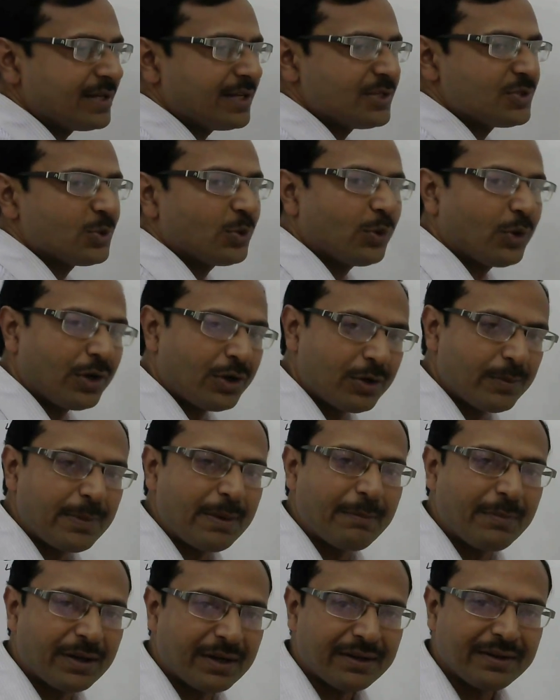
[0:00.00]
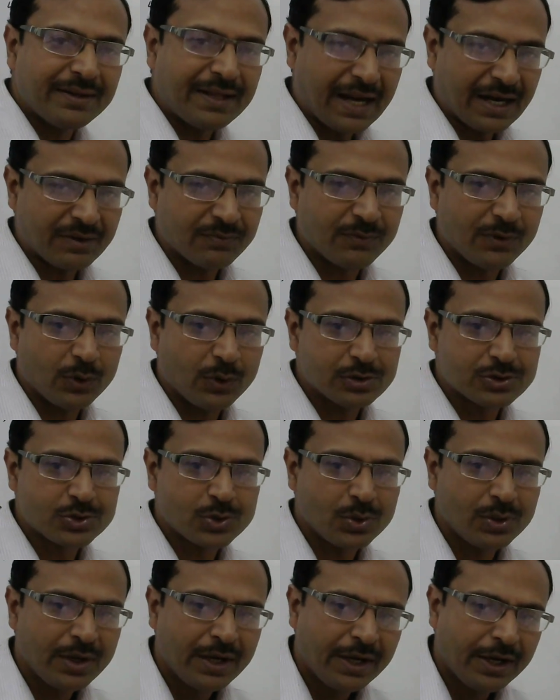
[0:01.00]
So you can remember that way
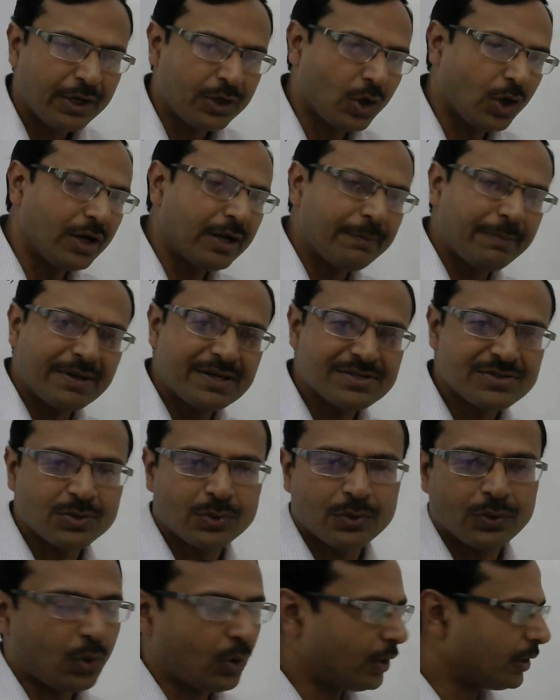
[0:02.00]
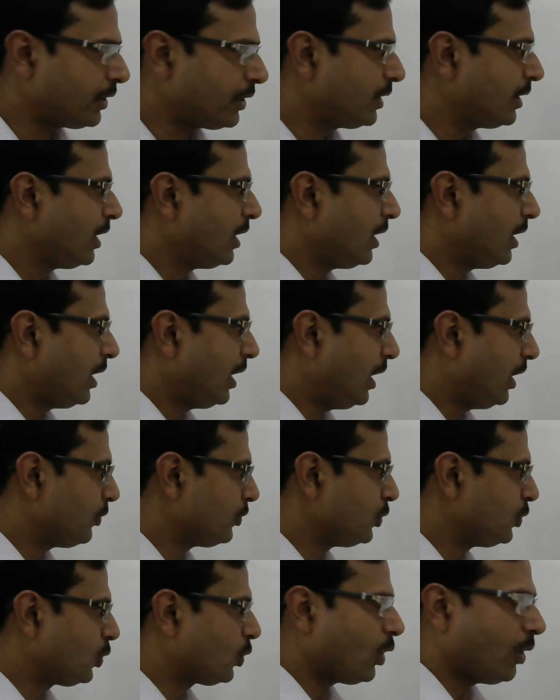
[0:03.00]
also. It all depends on how
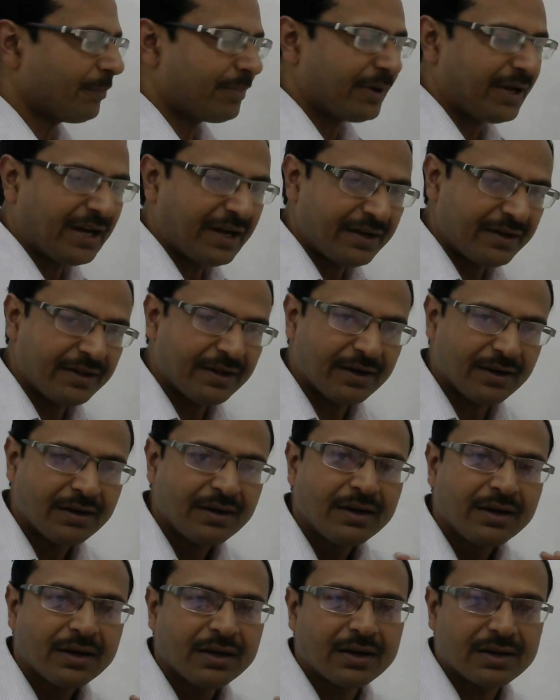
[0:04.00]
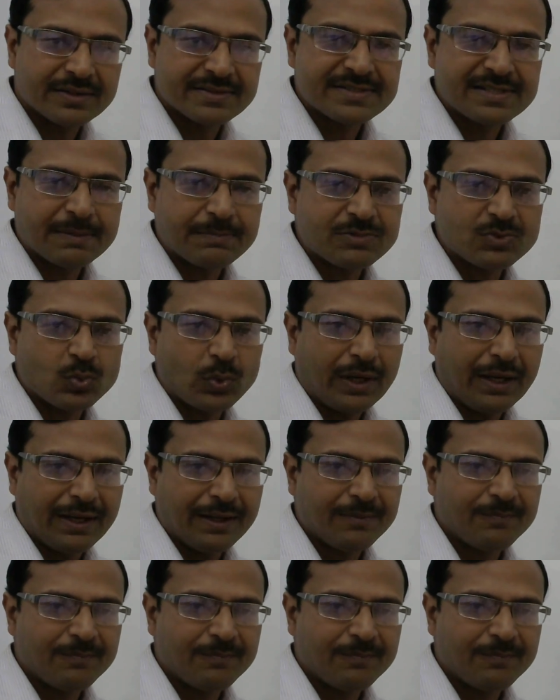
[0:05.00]
you comprehend the concept well.